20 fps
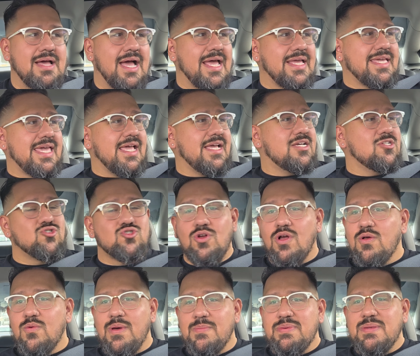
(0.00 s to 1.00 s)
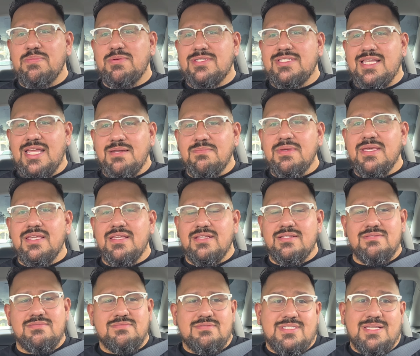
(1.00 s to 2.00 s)
I can't control what people send me,
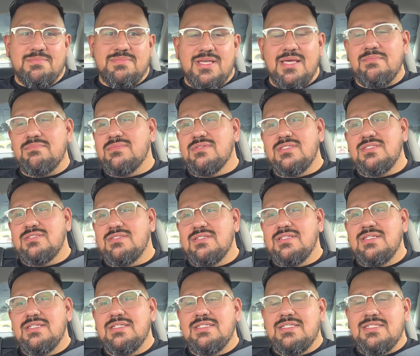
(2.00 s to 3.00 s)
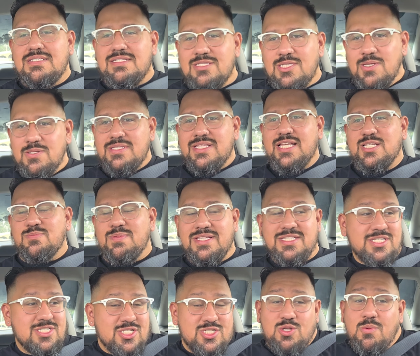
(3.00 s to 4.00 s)
and sometimes those text
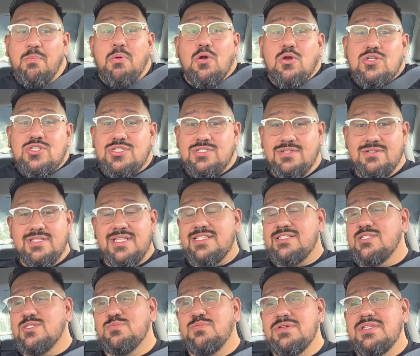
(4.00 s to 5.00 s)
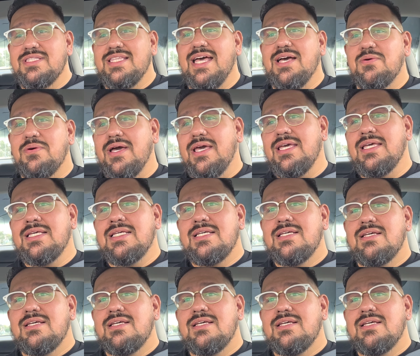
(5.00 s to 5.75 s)
messages are personal, let's just put it that way.